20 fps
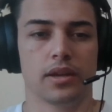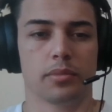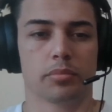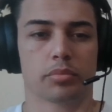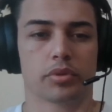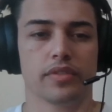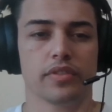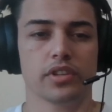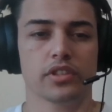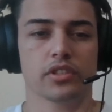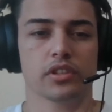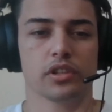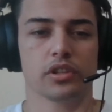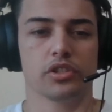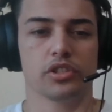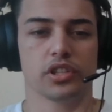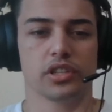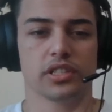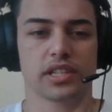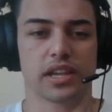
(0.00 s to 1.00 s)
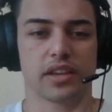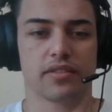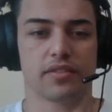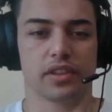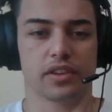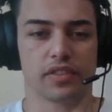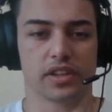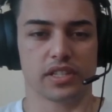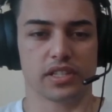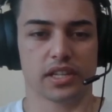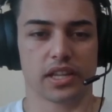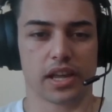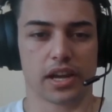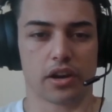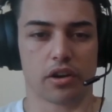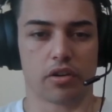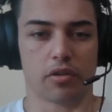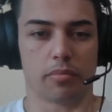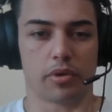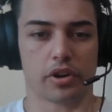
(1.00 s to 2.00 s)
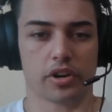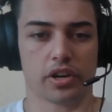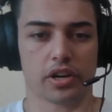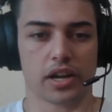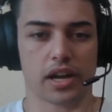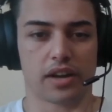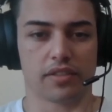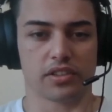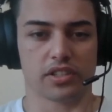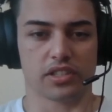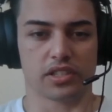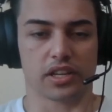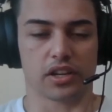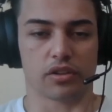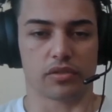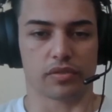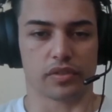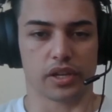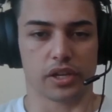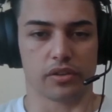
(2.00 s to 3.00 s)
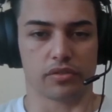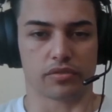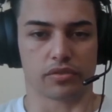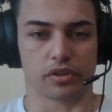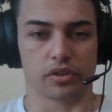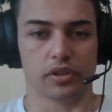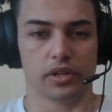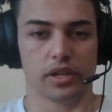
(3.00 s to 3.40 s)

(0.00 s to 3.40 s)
Previous solutions have investigated robotic harvesting of kiwifruit.